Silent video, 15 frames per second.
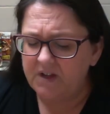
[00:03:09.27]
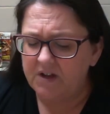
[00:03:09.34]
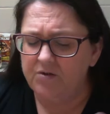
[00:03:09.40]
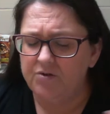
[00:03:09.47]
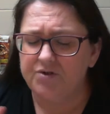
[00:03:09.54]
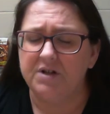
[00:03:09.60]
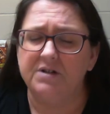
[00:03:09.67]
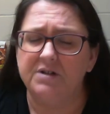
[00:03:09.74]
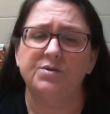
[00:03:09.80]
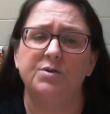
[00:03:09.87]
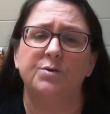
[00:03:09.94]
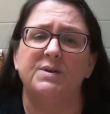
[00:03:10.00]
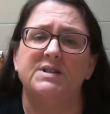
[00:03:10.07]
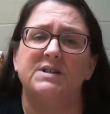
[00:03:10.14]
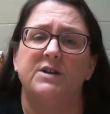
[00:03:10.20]
There's also a
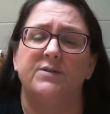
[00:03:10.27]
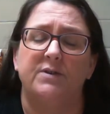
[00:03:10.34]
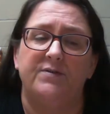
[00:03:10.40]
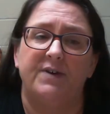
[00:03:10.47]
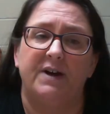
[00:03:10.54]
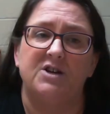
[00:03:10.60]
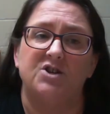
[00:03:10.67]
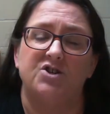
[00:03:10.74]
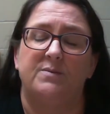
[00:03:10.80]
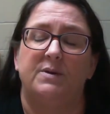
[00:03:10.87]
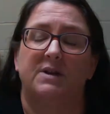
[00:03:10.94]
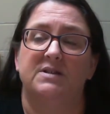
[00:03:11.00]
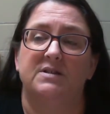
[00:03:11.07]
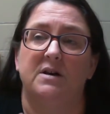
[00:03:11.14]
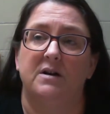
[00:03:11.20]
risk of infection
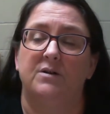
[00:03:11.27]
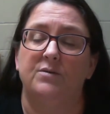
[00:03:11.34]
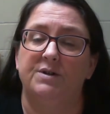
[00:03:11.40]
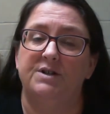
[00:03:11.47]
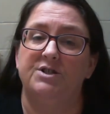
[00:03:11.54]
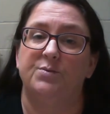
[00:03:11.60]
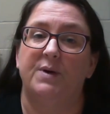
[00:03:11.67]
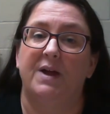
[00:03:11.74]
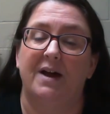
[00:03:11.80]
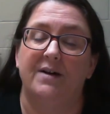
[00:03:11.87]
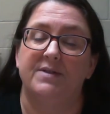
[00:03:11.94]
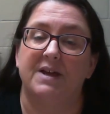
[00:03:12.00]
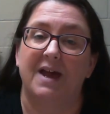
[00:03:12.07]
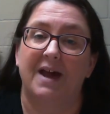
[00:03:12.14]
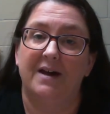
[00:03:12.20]
because not only do we have
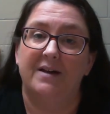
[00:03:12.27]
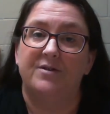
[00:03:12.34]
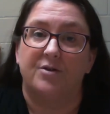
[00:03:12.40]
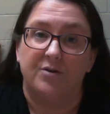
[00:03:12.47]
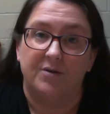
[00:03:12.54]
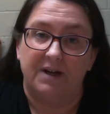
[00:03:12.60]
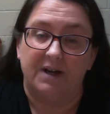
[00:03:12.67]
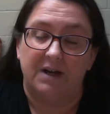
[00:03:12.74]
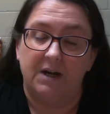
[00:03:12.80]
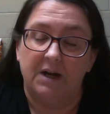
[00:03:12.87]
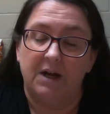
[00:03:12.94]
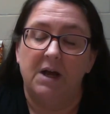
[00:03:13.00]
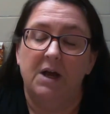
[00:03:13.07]
the catheter in,